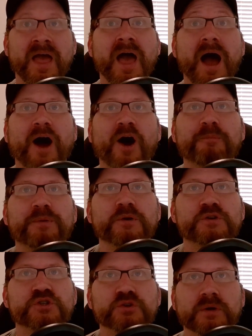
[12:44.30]
I hope you
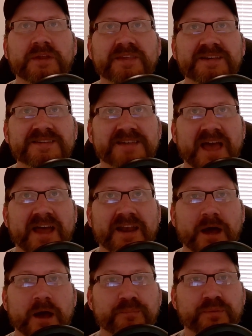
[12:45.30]
enjoyed this, and
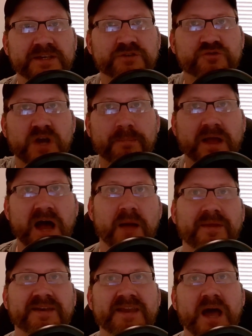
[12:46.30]
uh, please drop a
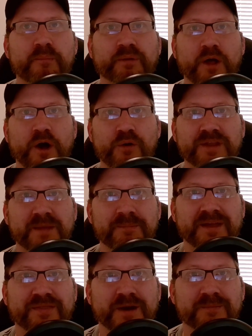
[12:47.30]
comment down below and give me
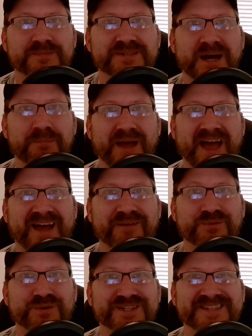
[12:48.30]
a thumbs up, and
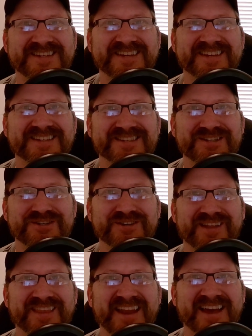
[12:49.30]
we'll see you soon
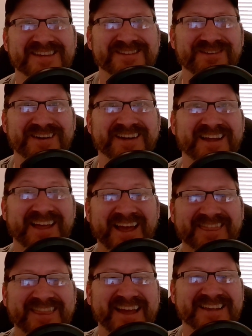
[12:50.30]
on the next one.
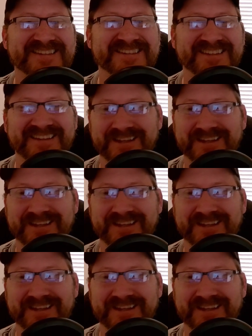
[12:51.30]
Hey, thanks.